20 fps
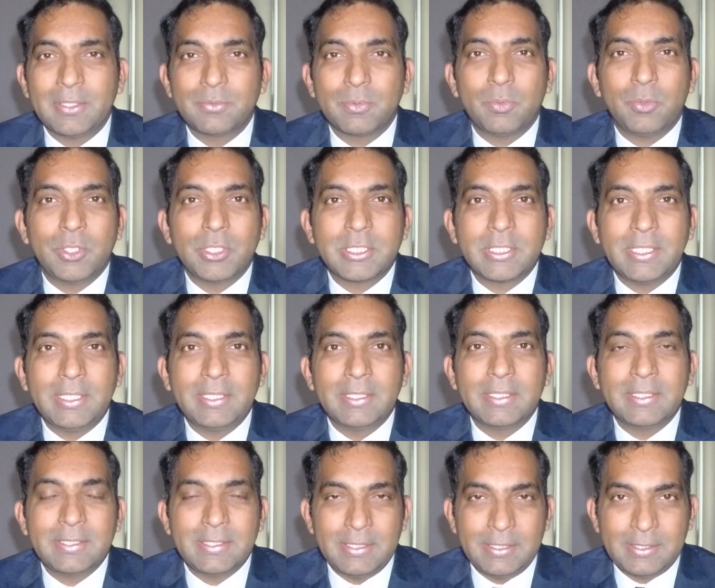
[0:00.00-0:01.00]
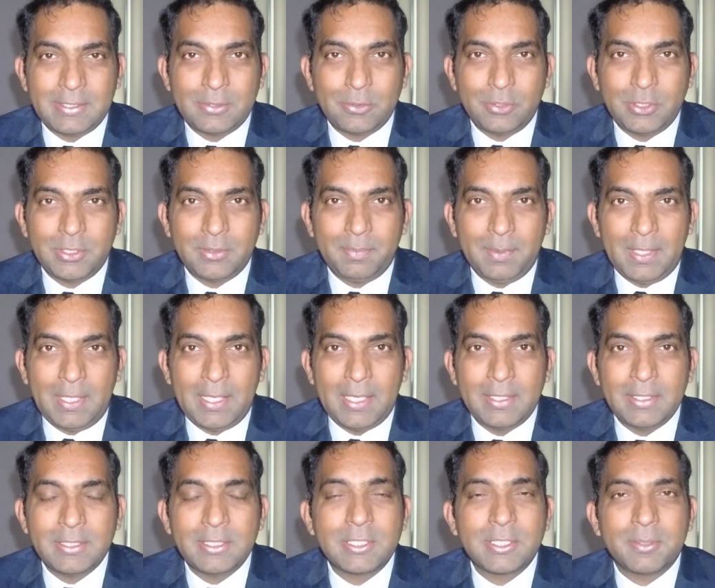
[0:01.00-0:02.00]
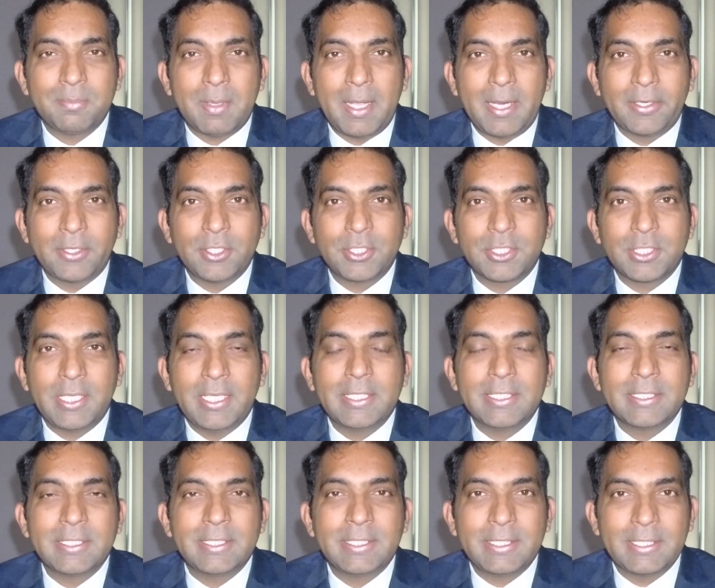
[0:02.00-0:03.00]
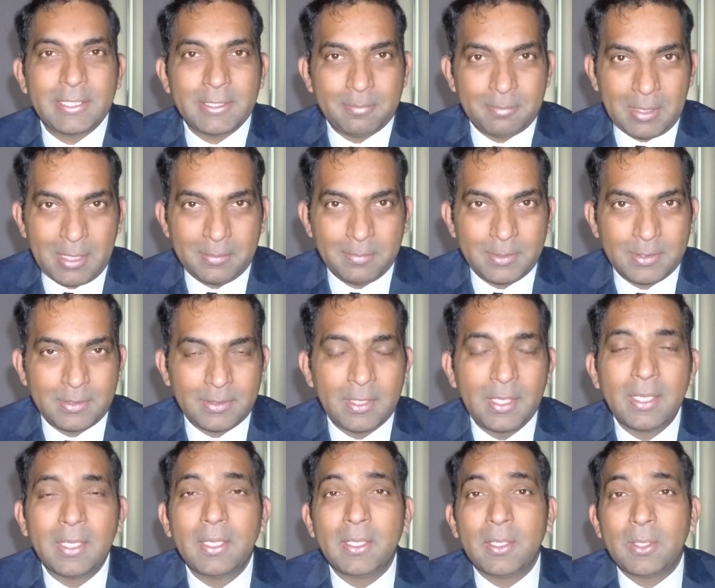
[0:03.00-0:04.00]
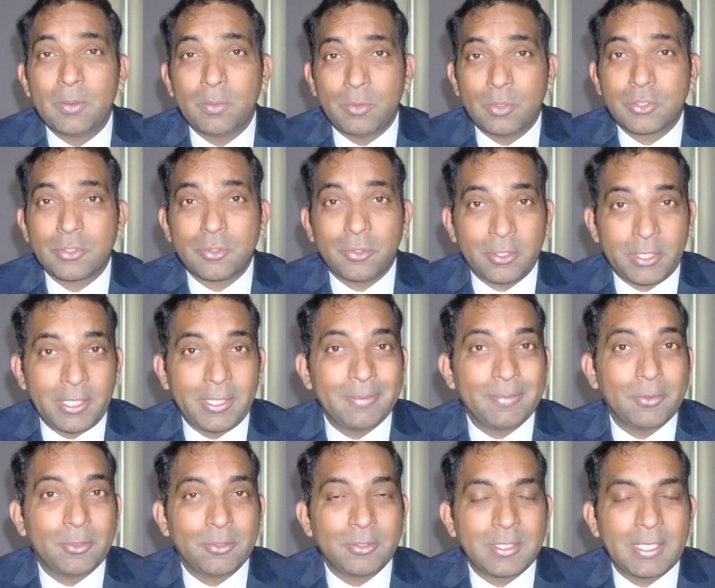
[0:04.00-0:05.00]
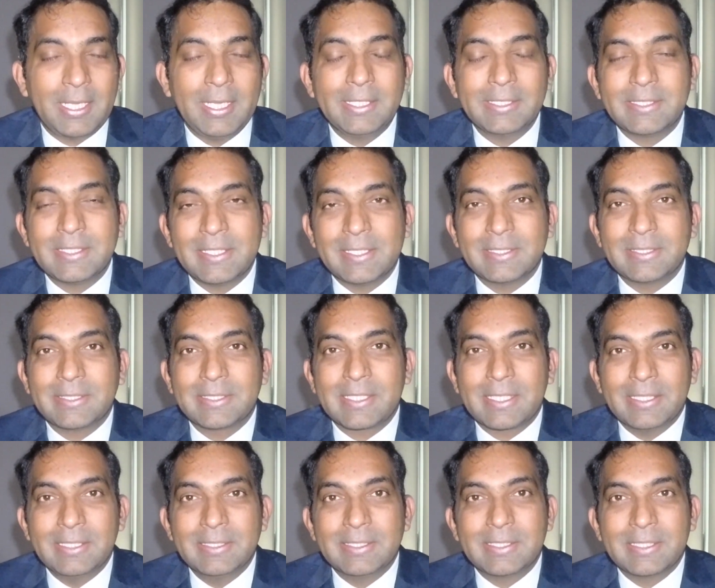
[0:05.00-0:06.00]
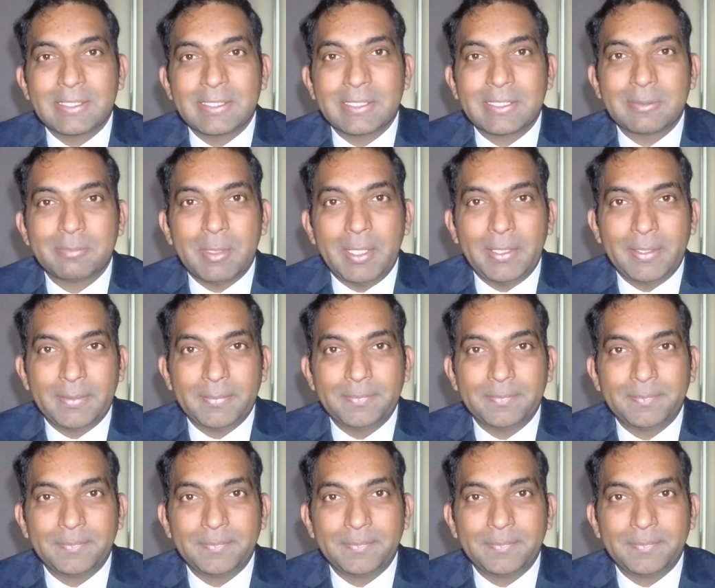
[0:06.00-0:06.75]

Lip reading: for watching. This is Sujit Bela, registered migration agent here in Melbourne, was talking about ACS Skills Assessment.